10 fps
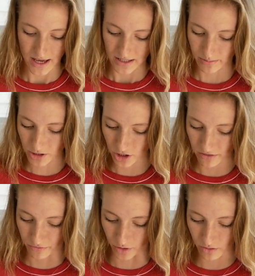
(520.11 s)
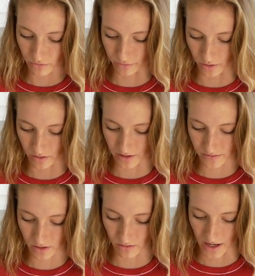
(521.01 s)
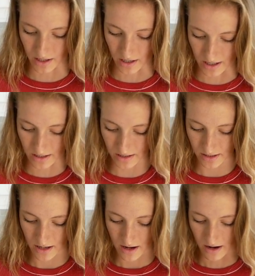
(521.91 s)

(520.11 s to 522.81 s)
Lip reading: Especially fruit. Fruit gives you that nice